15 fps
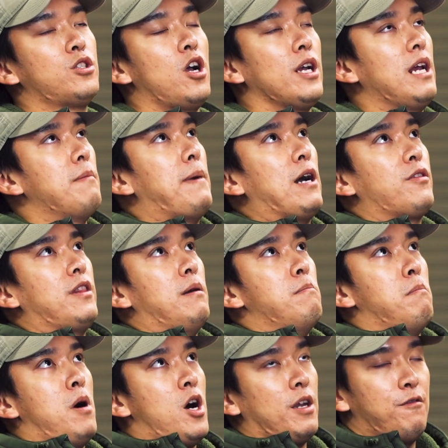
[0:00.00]
talking about the
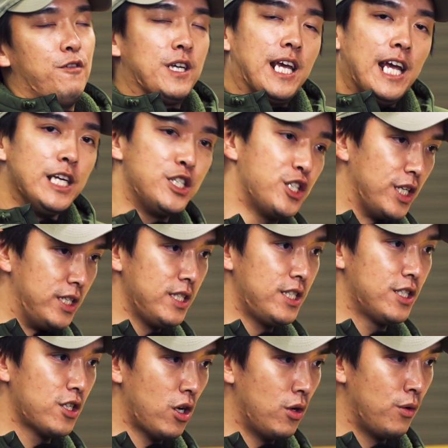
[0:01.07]
modifications,
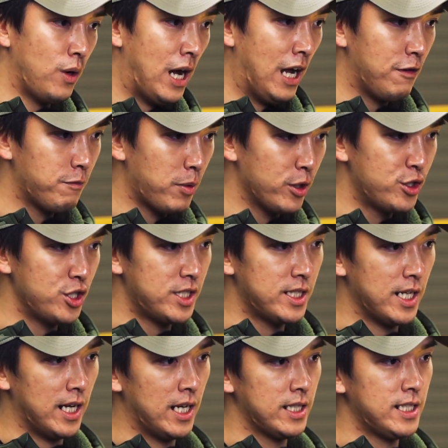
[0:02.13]
so I've
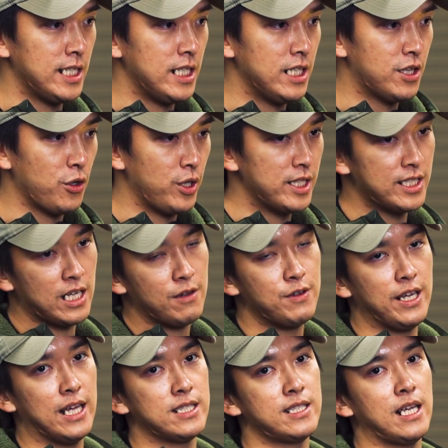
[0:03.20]
purchased the
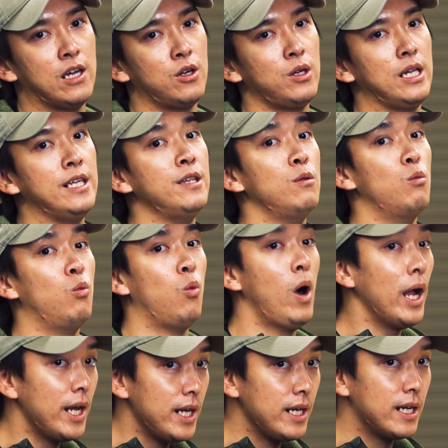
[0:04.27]
T37 SL in
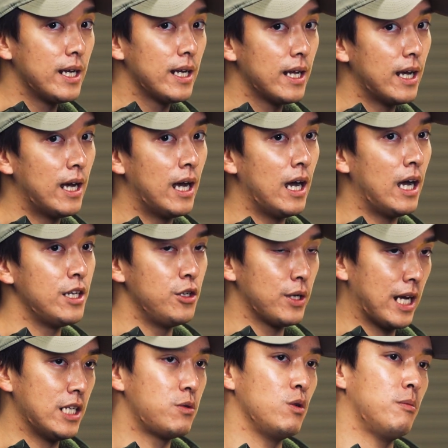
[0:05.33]
white. You
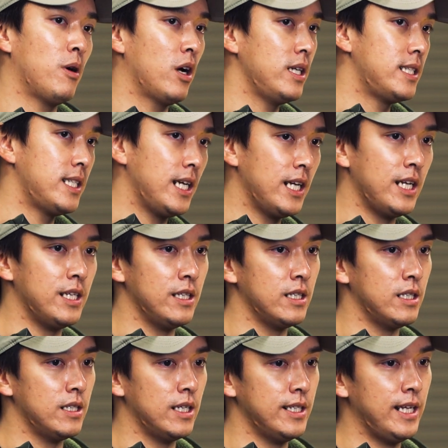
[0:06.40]
guys will probably see it
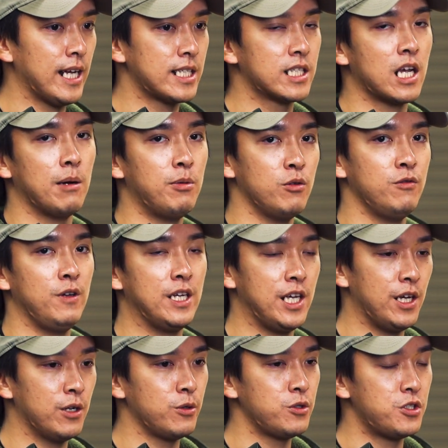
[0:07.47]
in the next couple
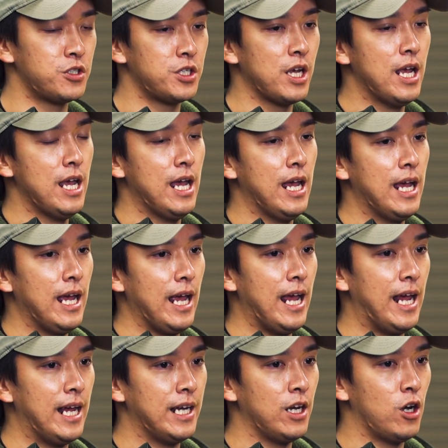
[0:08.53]
videos.
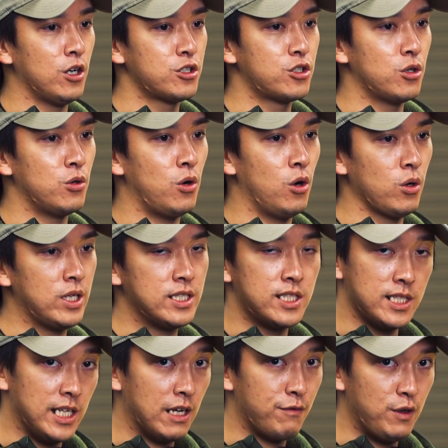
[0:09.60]
And also
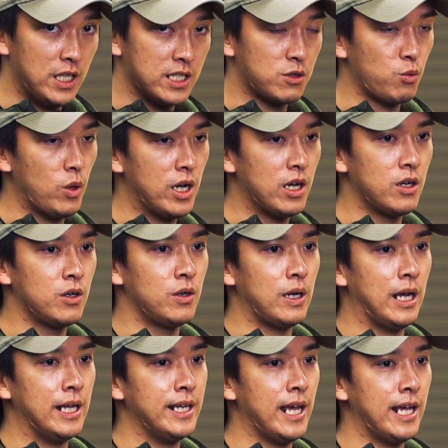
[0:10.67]
Öhlins DFV as well.
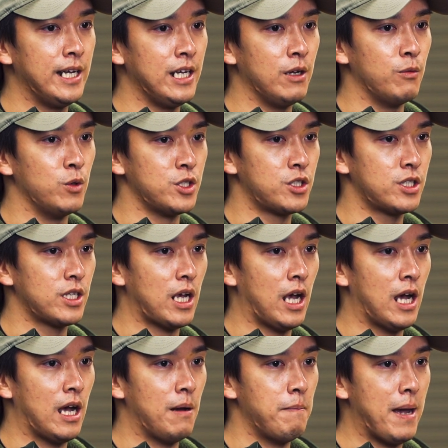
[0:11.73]
And then it was
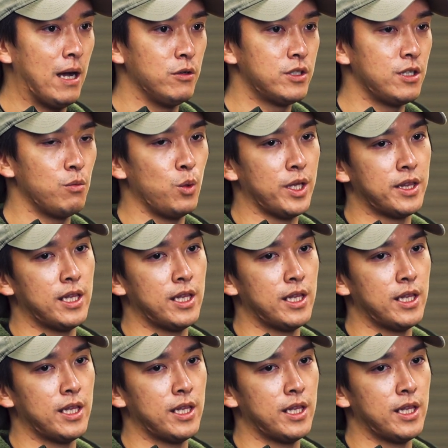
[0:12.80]
mounted with